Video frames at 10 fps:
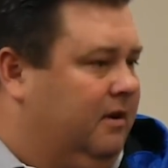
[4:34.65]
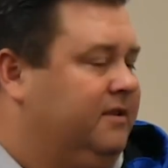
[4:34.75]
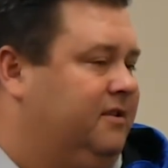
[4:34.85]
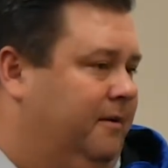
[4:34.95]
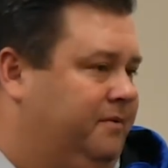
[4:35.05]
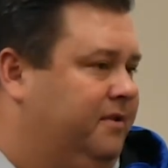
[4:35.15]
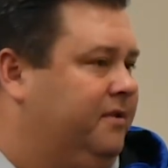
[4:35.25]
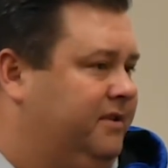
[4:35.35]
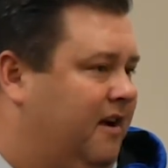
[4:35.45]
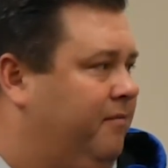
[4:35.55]
Slumped
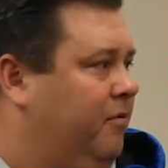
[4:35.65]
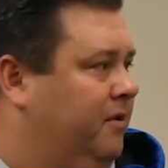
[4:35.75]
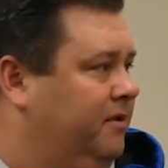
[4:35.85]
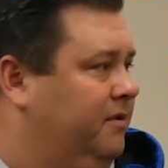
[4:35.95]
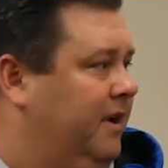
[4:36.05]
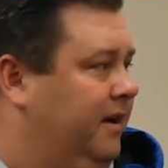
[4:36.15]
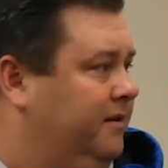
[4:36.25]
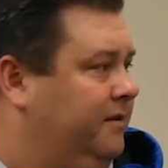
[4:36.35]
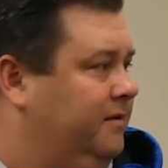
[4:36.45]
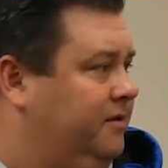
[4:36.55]
sophomore
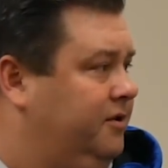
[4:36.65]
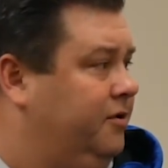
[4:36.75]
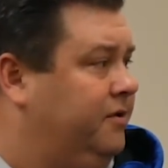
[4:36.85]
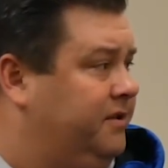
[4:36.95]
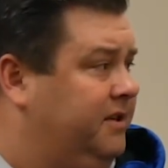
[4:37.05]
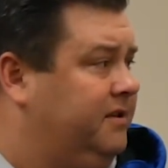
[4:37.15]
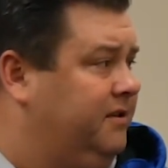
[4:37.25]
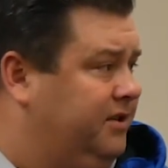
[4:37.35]
and junior season,